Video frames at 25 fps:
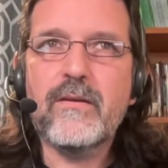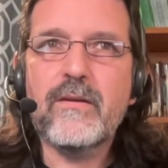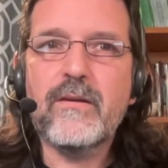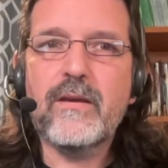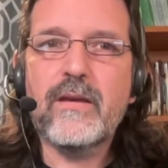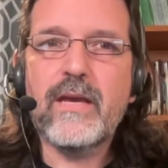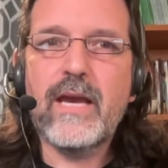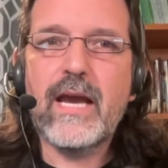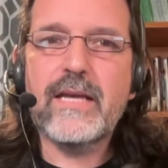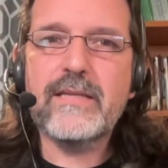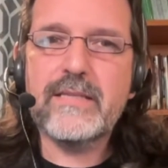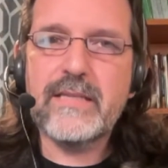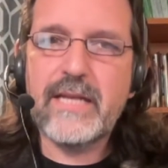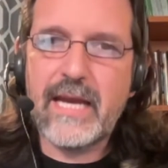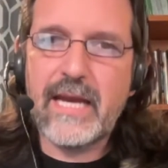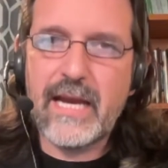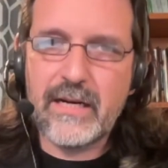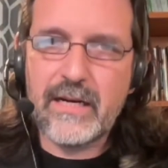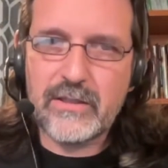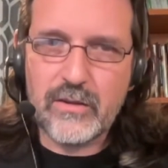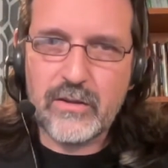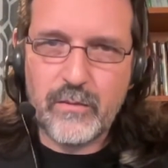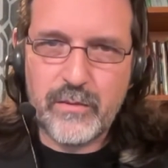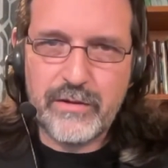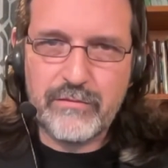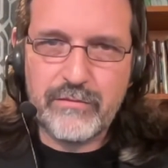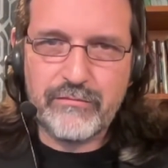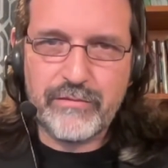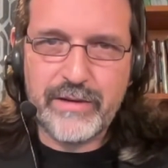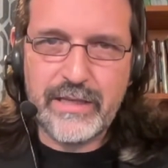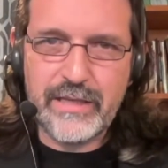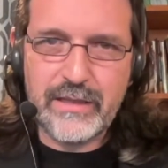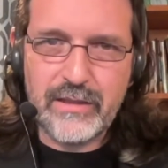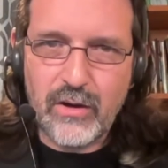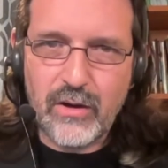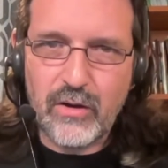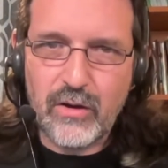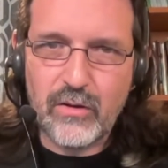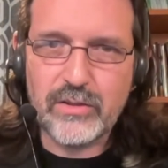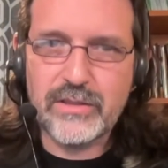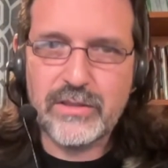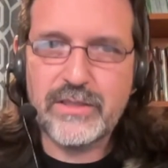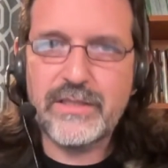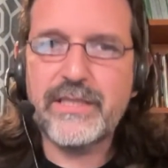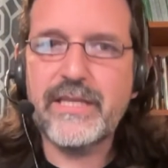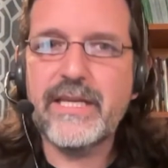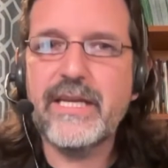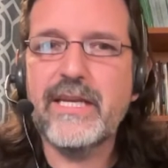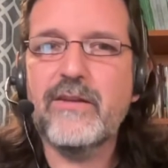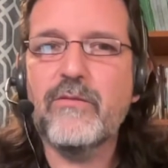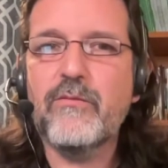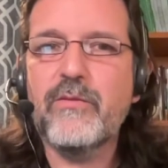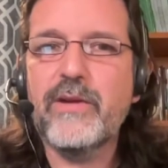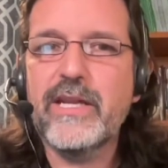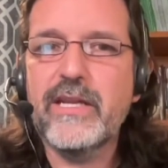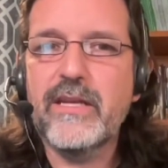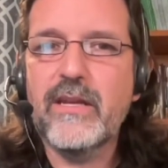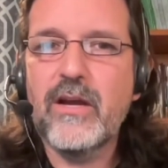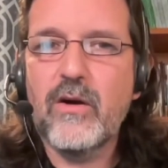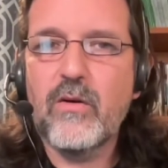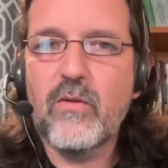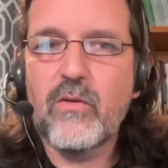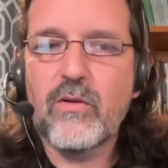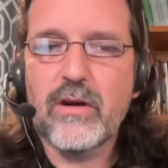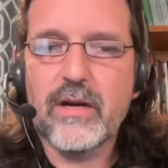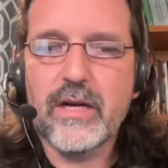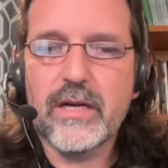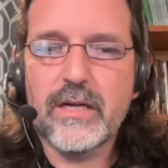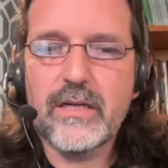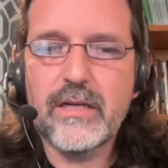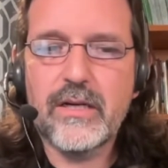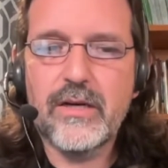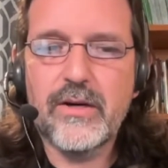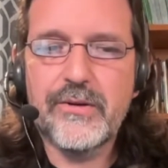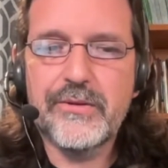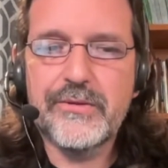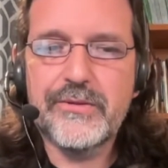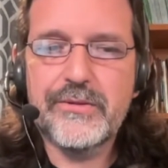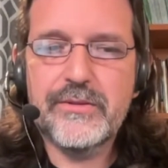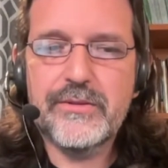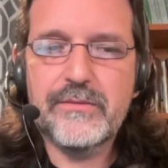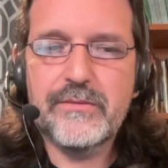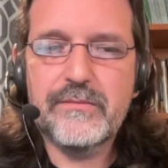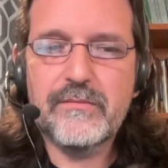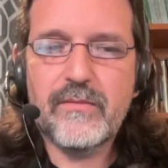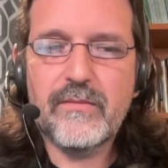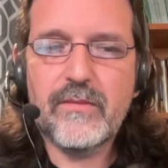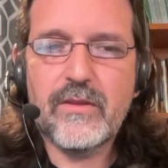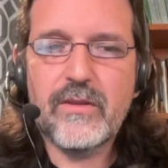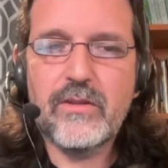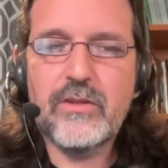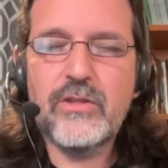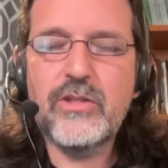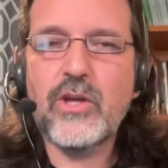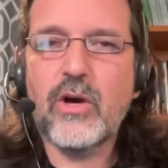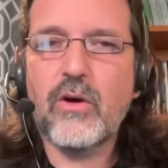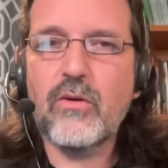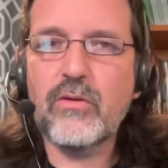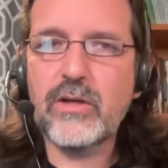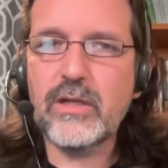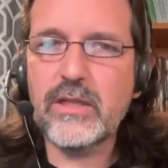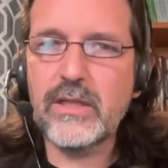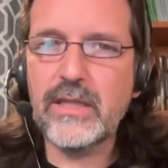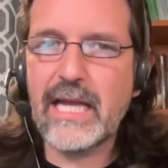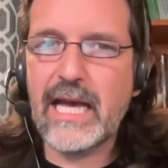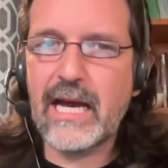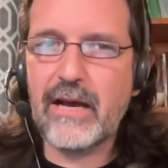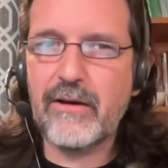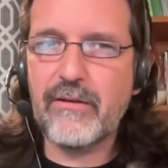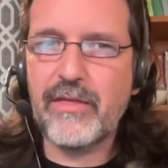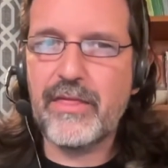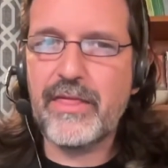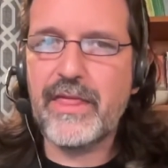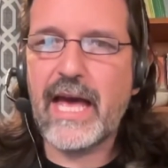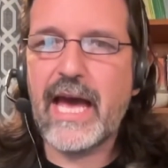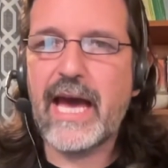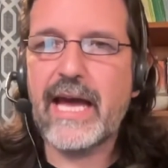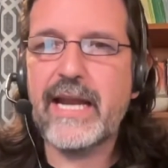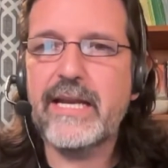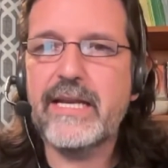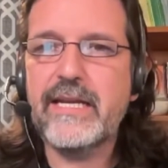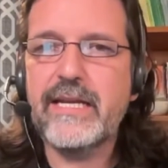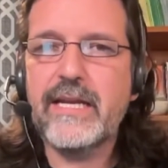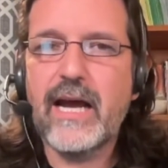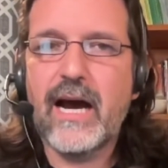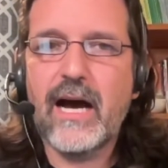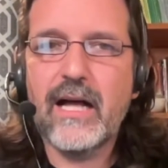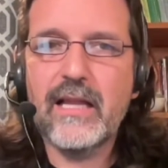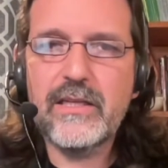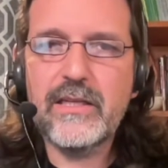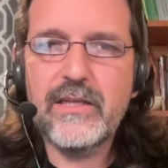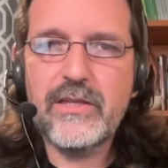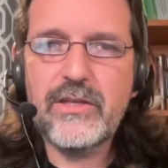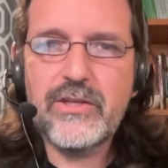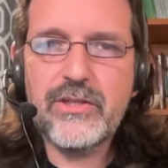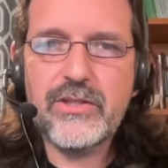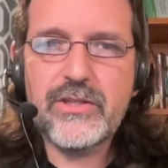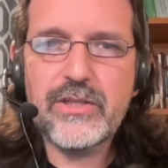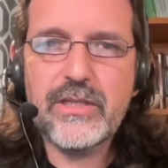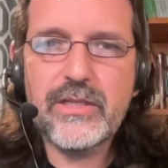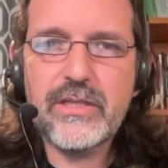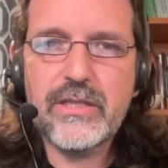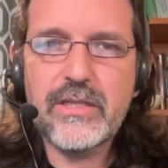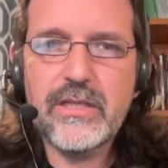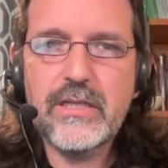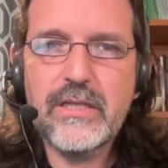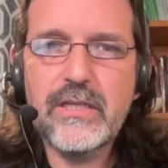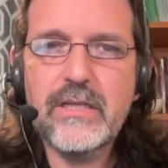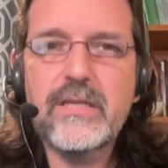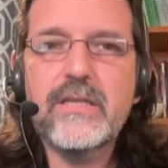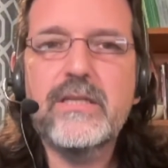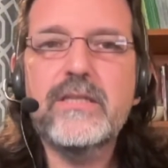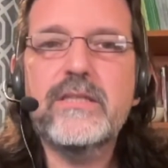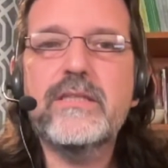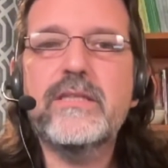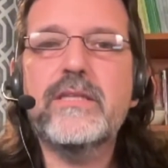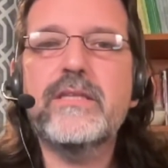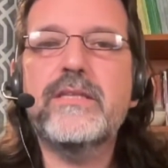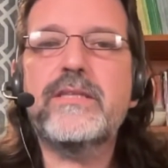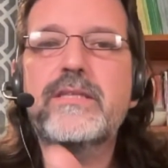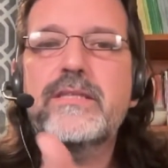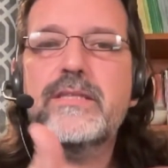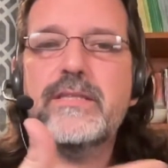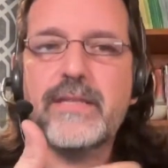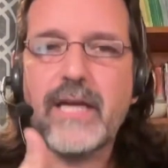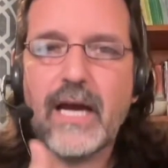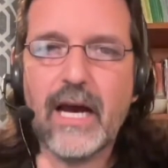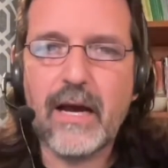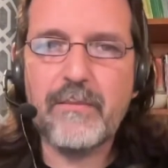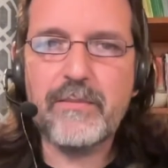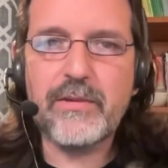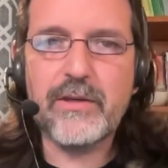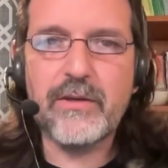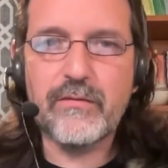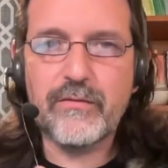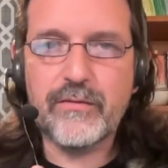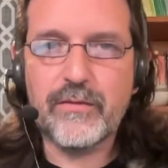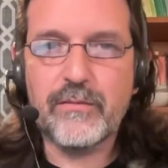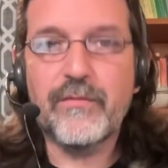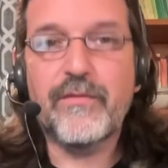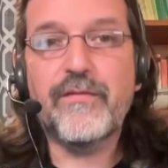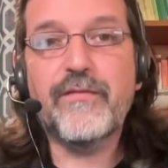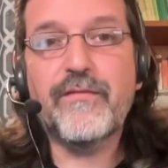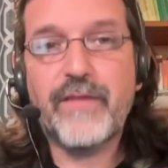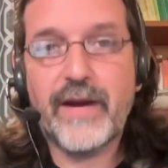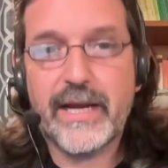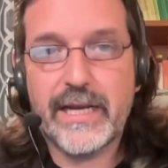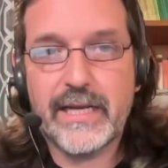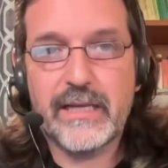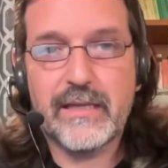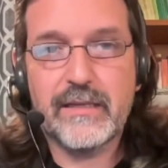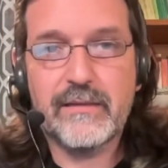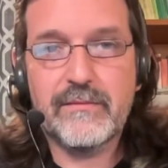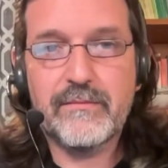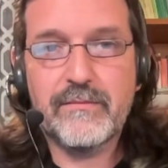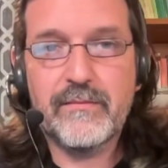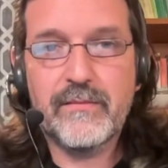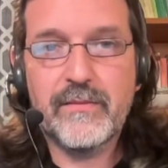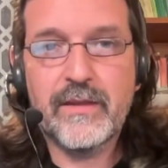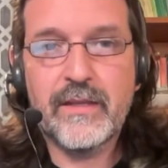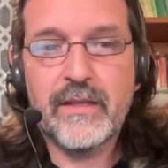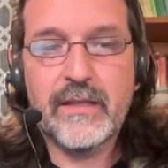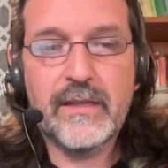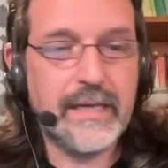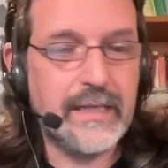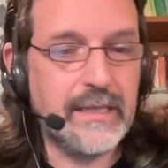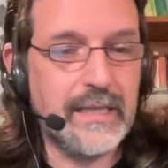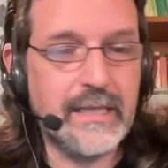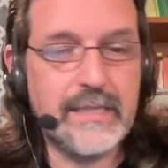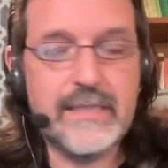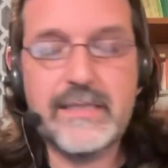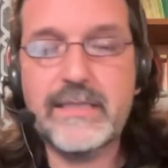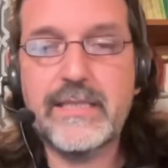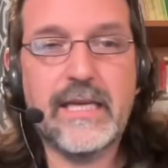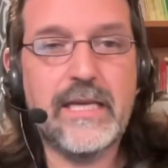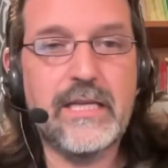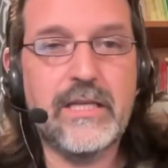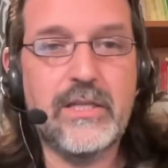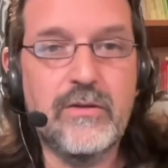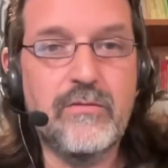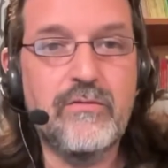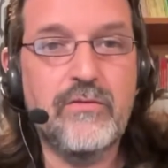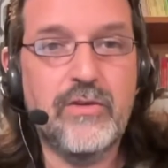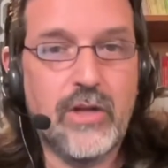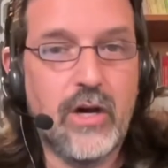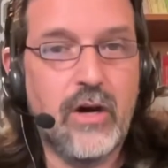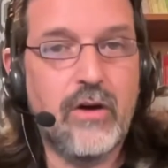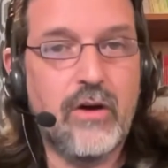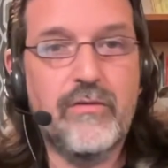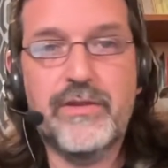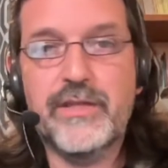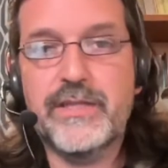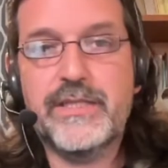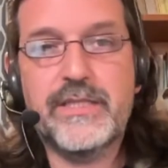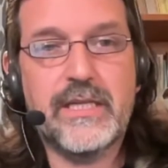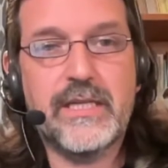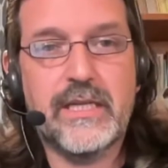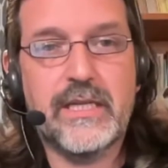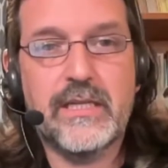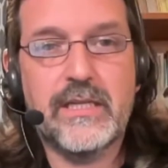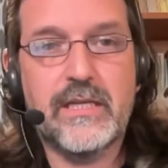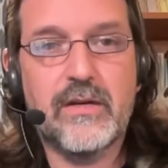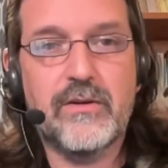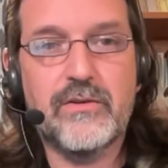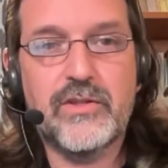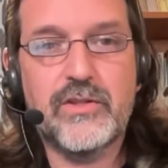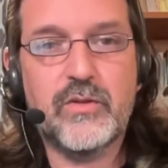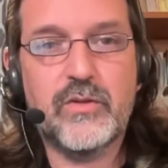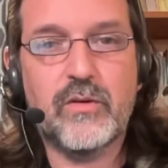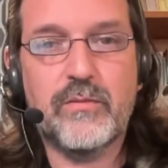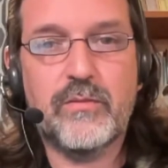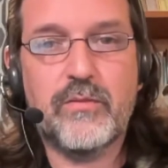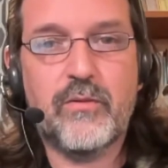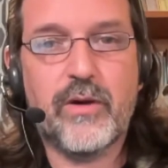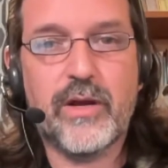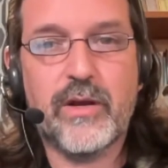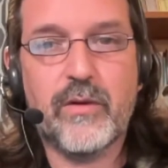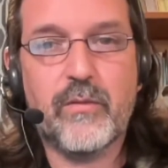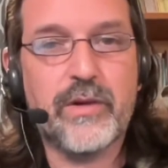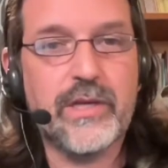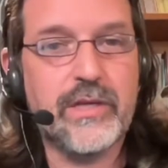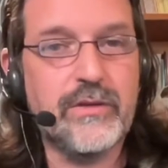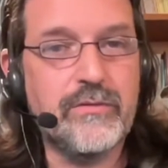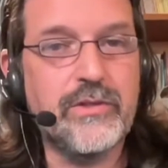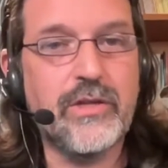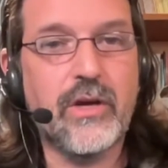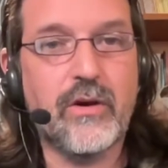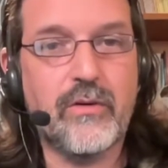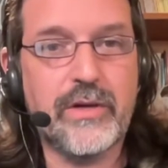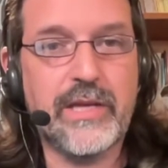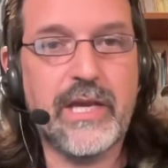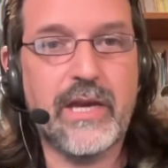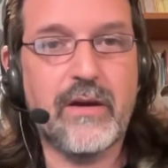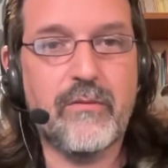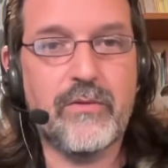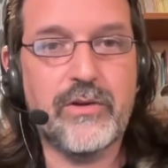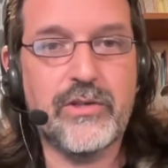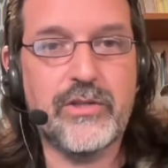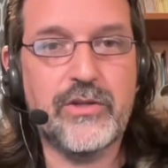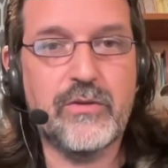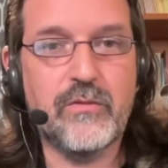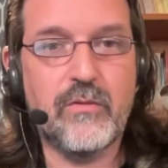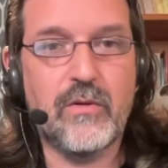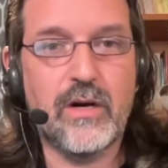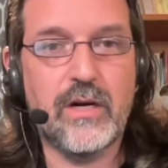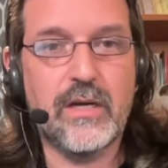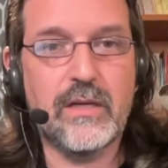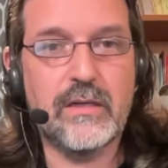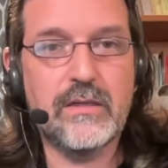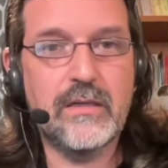as an actor, we read the whole scene, we know where it goes. Don't allow that knowledge to stop you from fighting. Like, let's say you know the scene goes to a point where you don't get what you want.